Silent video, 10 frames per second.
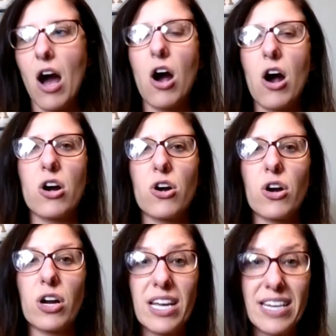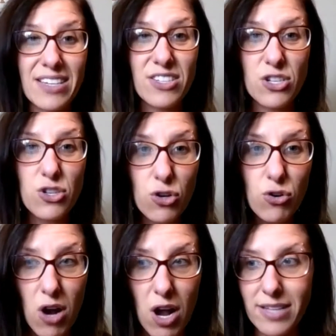are connected to
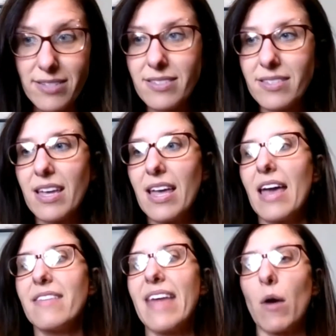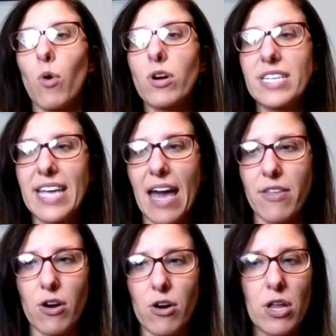neurons that work
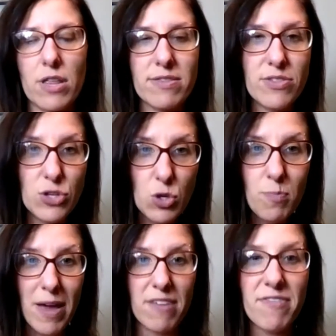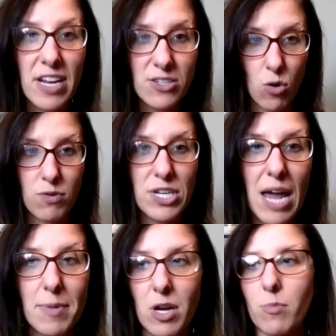together to benefit us over
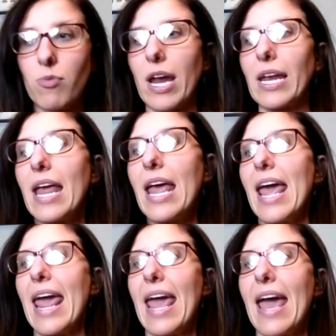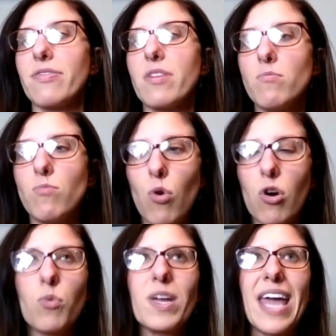time in our brain. And the
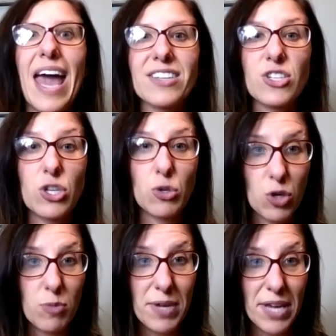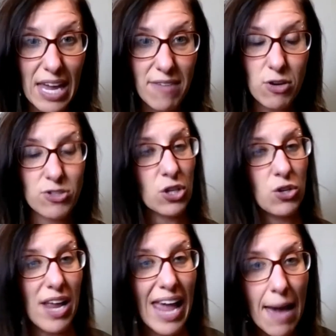more we execute good behaviors and
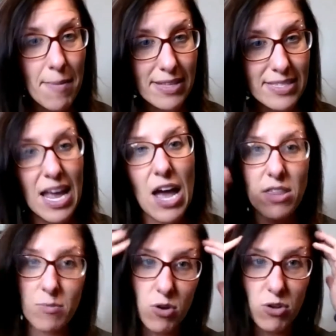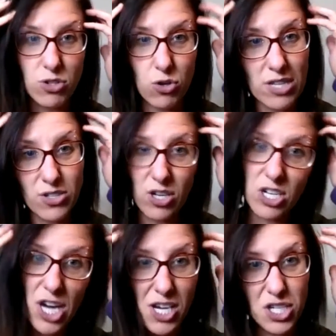good habits, the more those neurons are going
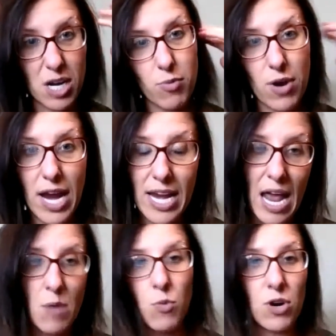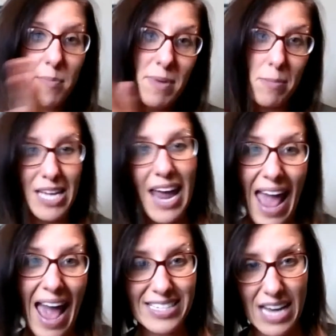to change in our brain, and we're going to be able to
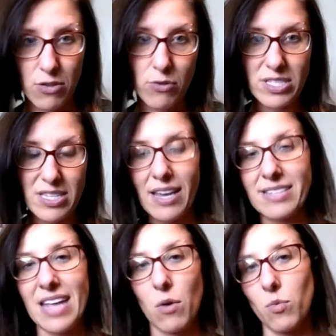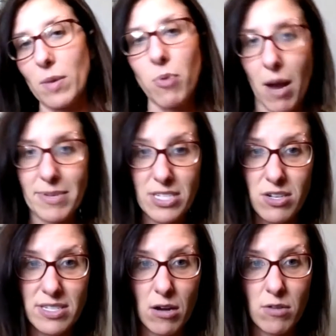act on those things that we promised
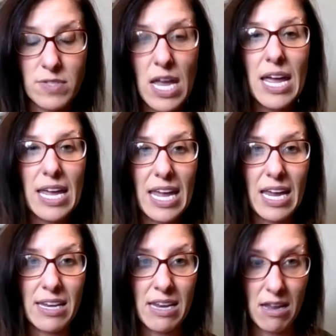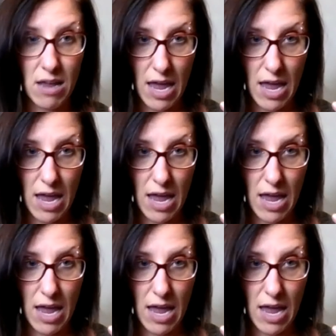ourselves in